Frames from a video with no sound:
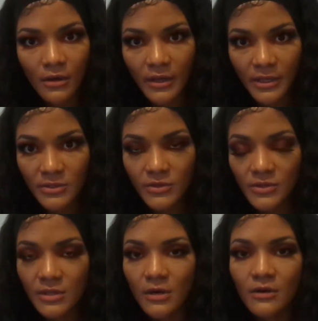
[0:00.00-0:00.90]

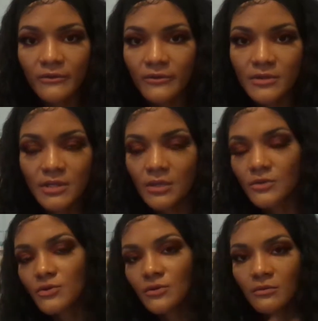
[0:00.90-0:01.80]
answers are confusing you.
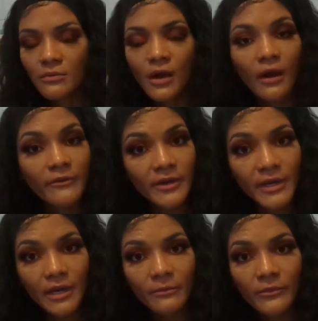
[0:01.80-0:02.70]
So cover it
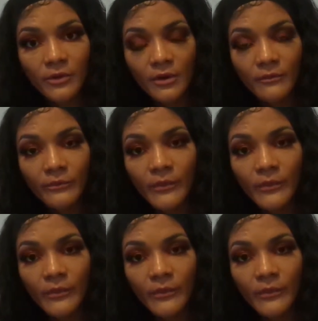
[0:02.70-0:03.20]
up, you know,